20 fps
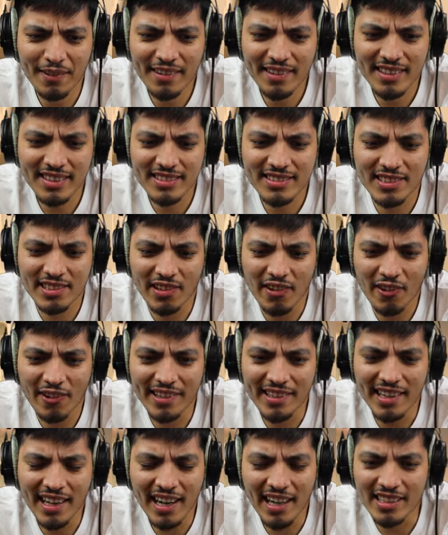What is
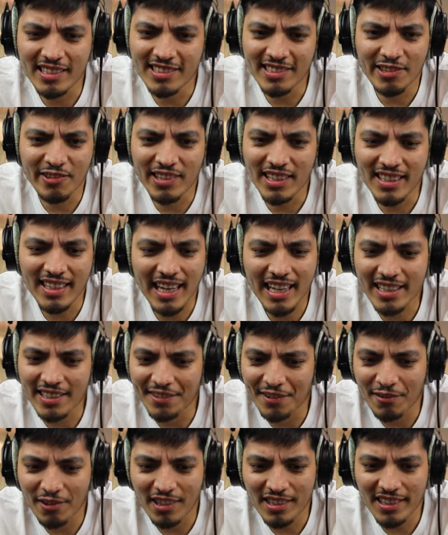going on? You know what? I
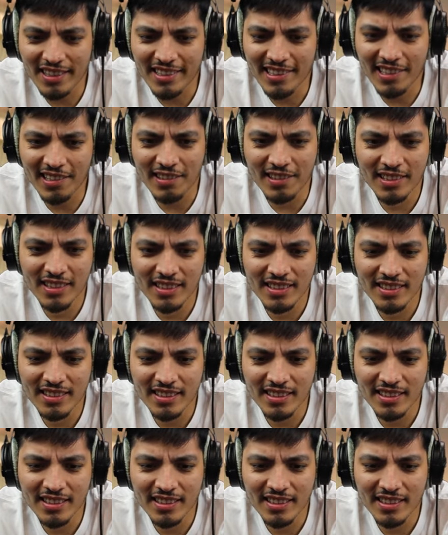don't even want to know.